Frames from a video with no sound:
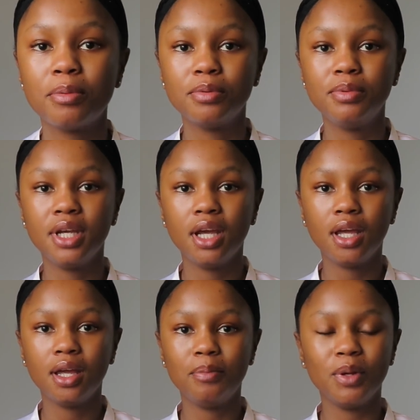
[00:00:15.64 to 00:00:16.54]

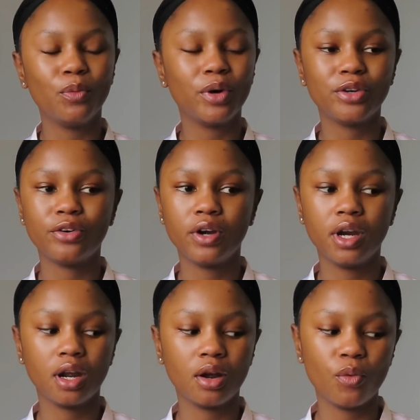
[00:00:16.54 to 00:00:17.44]
probably been
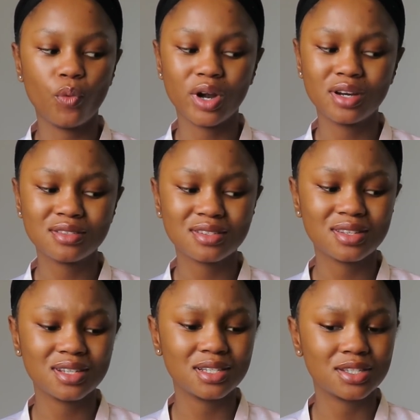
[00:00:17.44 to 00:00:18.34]
wondering, where's
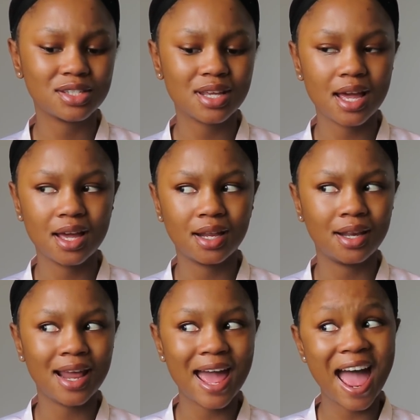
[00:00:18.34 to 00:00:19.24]
this
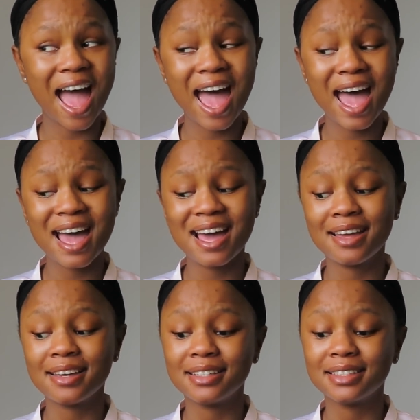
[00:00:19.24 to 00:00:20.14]
hun
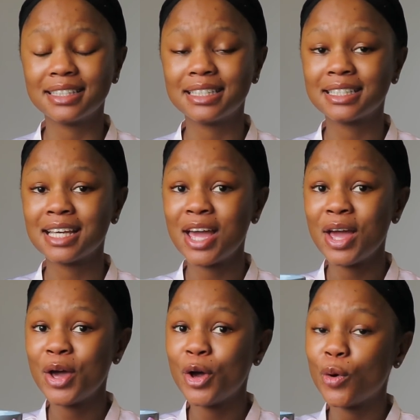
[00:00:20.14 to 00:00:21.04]
at?
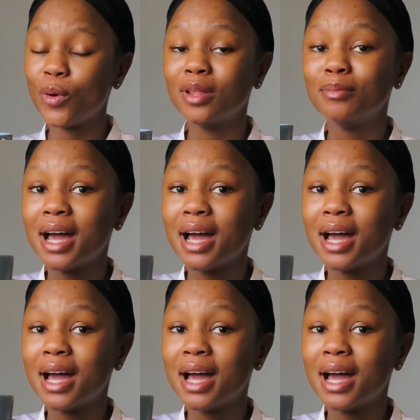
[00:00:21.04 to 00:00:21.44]
Well, I'm